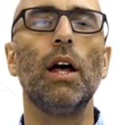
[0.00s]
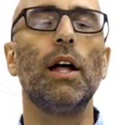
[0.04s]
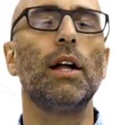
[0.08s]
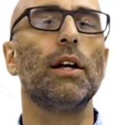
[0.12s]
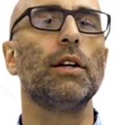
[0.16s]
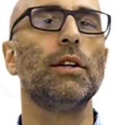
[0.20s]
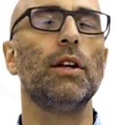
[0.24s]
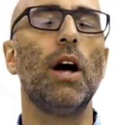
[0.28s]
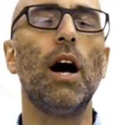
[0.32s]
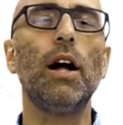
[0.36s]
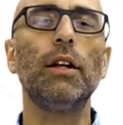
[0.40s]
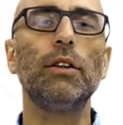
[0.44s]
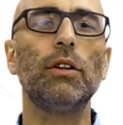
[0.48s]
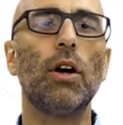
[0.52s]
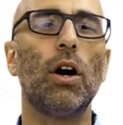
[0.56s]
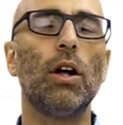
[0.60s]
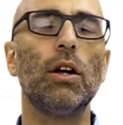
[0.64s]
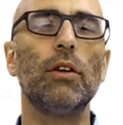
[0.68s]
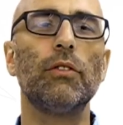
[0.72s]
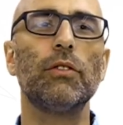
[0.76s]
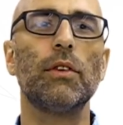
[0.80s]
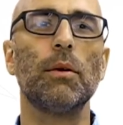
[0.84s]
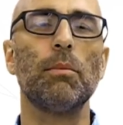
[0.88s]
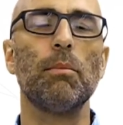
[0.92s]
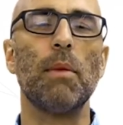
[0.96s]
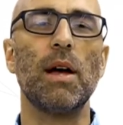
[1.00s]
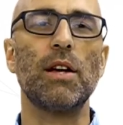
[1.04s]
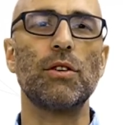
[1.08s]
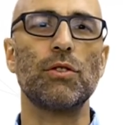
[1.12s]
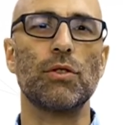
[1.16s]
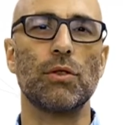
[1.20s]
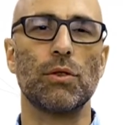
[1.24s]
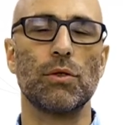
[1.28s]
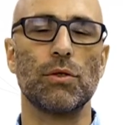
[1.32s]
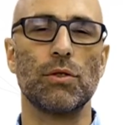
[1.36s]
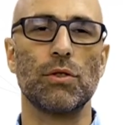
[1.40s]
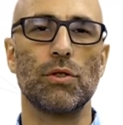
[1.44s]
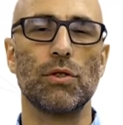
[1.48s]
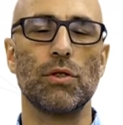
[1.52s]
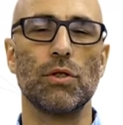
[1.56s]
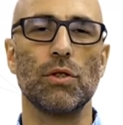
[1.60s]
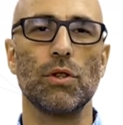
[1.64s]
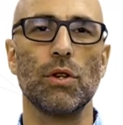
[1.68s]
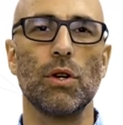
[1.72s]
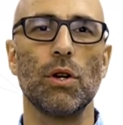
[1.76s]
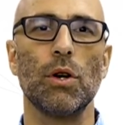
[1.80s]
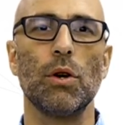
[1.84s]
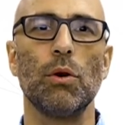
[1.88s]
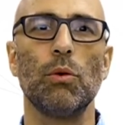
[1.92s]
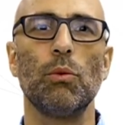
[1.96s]
Not all of the measures
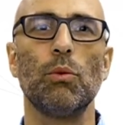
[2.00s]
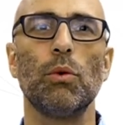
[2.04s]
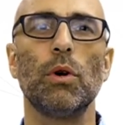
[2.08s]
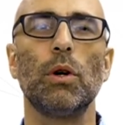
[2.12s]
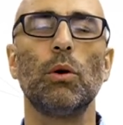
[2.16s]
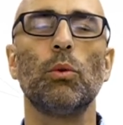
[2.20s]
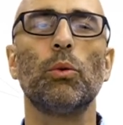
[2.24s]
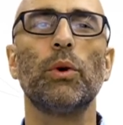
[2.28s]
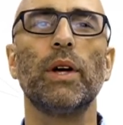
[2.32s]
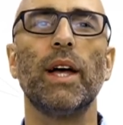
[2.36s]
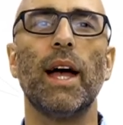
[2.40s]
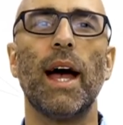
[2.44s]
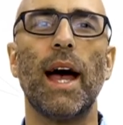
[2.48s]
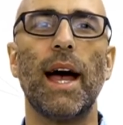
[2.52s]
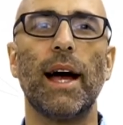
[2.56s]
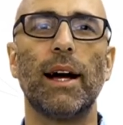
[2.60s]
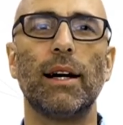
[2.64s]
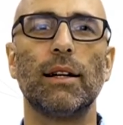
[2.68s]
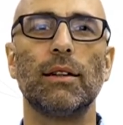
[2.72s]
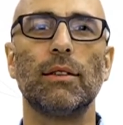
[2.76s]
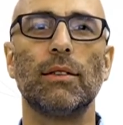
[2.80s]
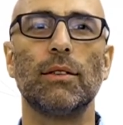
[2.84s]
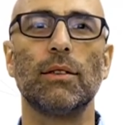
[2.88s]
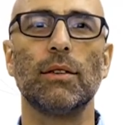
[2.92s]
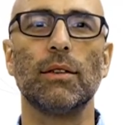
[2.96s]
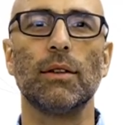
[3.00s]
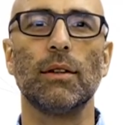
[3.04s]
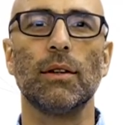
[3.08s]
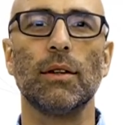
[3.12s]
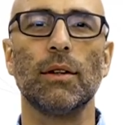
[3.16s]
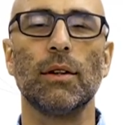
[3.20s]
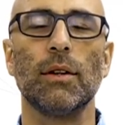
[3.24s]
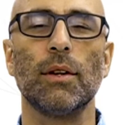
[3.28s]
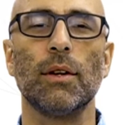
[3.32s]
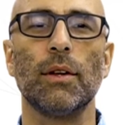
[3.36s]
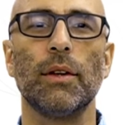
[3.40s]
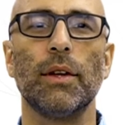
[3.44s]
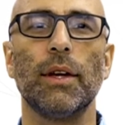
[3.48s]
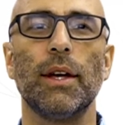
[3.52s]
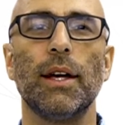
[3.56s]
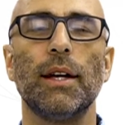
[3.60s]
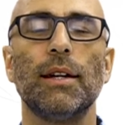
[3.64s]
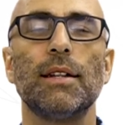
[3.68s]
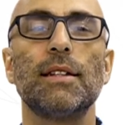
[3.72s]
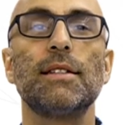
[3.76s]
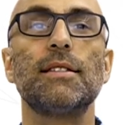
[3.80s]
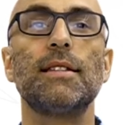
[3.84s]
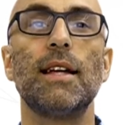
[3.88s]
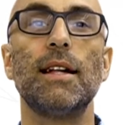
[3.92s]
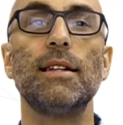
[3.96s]
will react in
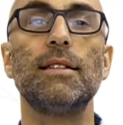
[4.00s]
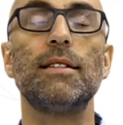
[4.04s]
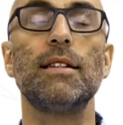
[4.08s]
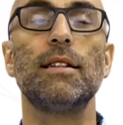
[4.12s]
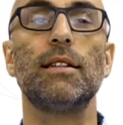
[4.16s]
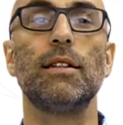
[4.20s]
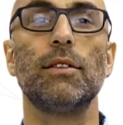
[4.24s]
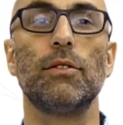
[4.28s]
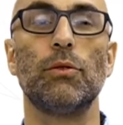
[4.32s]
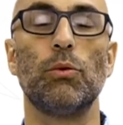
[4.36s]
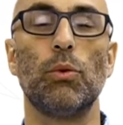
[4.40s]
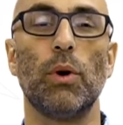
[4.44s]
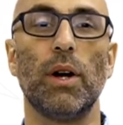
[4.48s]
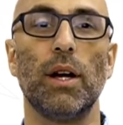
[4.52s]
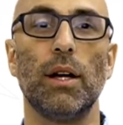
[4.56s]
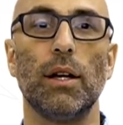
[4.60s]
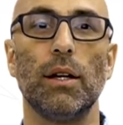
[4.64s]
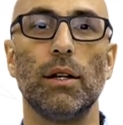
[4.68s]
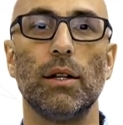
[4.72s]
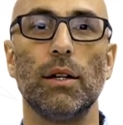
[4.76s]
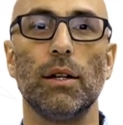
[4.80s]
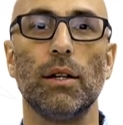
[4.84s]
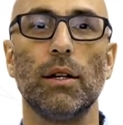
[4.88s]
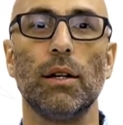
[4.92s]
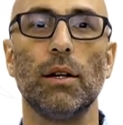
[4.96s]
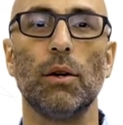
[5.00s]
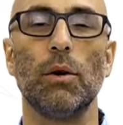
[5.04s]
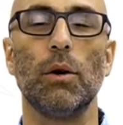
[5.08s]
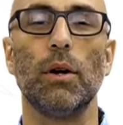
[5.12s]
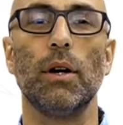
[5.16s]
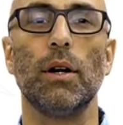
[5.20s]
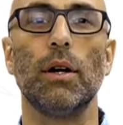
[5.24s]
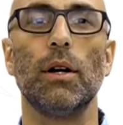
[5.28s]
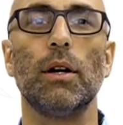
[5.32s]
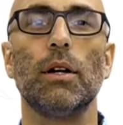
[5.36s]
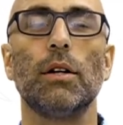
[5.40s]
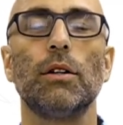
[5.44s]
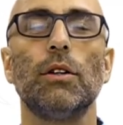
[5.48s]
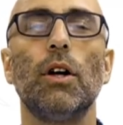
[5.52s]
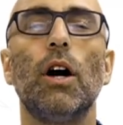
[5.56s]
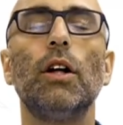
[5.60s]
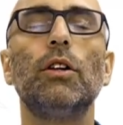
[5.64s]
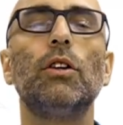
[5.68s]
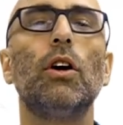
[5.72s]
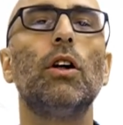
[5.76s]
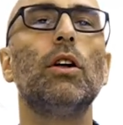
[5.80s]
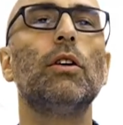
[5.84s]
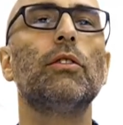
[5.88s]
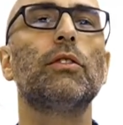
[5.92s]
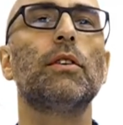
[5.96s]
a sensitive way. Not
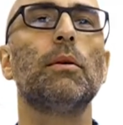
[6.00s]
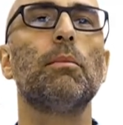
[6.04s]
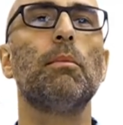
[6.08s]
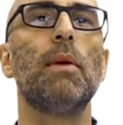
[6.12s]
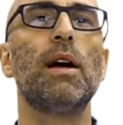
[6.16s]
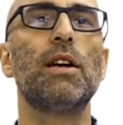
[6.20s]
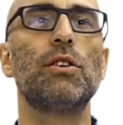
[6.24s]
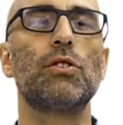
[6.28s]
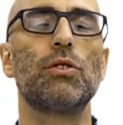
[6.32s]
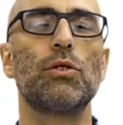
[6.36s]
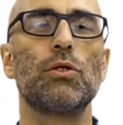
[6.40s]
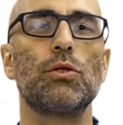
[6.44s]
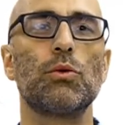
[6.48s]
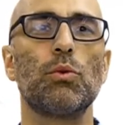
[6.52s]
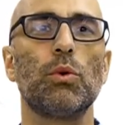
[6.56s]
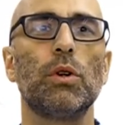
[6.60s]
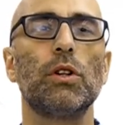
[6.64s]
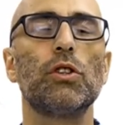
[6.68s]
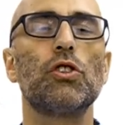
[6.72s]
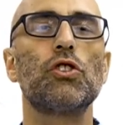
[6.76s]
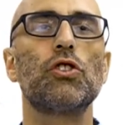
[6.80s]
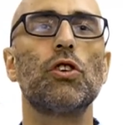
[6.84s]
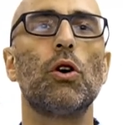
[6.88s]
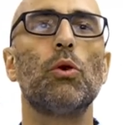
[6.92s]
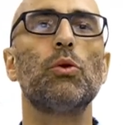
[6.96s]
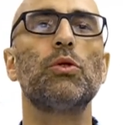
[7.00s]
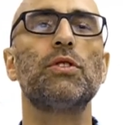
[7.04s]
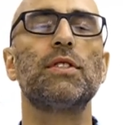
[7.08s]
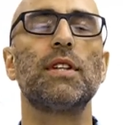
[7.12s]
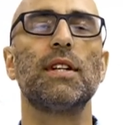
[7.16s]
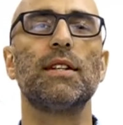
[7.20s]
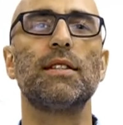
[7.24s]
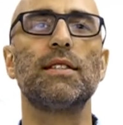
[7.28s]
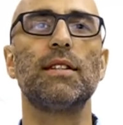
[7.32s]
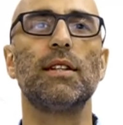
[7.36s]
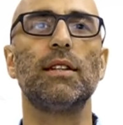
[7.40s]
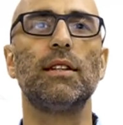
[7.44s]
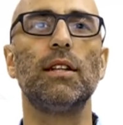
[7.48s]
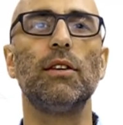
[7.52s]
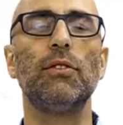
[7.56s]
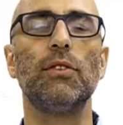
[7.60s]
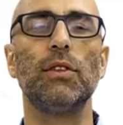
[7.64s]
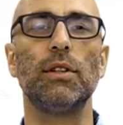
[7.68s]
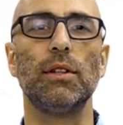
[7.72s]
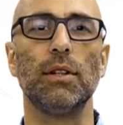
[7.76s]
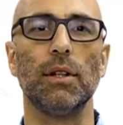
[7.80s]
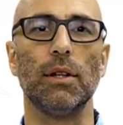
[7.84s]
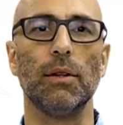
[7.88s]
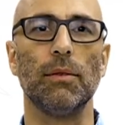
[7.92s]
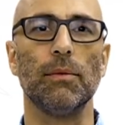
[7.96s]
all of the measures will show
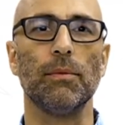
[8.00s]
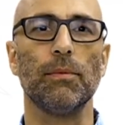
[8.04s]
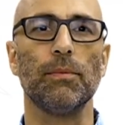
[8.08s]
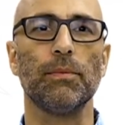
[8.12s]
sensitivity